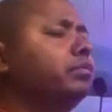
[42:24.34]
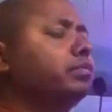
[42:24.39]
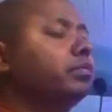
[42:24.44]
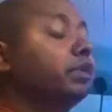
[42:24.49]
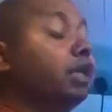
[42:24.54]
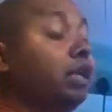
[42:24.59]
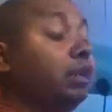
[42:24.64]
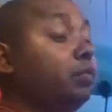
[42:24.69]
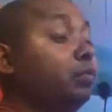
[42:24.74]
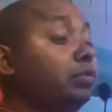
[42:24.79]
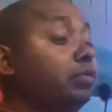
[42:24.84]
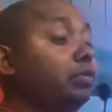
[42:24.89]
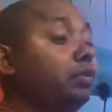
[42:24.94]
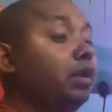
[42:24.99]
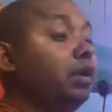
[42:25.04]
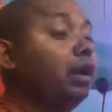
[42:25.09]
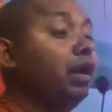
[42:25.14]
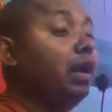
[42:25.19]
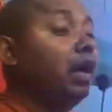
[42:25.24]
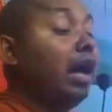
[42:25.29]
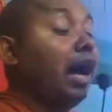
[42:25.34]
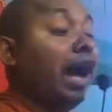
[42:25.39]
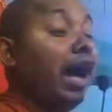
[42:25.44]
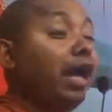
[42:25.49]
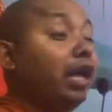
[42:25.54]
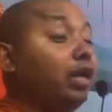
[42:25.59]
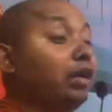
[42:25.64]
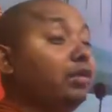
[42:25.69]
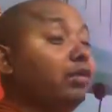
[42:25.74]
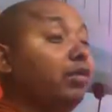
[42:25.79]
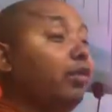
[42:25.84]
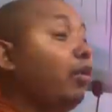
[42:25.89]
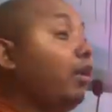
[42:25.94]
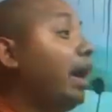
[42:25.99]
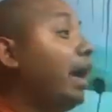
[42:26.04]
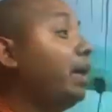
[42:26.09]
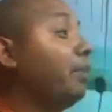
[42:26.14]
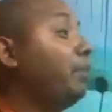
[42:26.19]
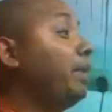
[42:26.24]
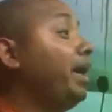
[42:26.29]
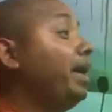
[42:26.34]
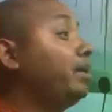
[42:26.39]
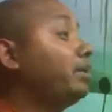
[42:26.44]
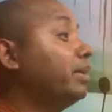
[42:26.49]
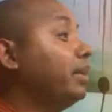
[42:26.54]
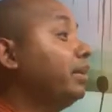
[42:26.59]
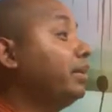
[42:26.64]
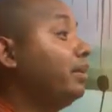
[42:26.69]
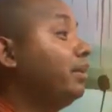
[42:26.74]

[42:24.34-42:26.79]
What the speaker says: Sariputta, I met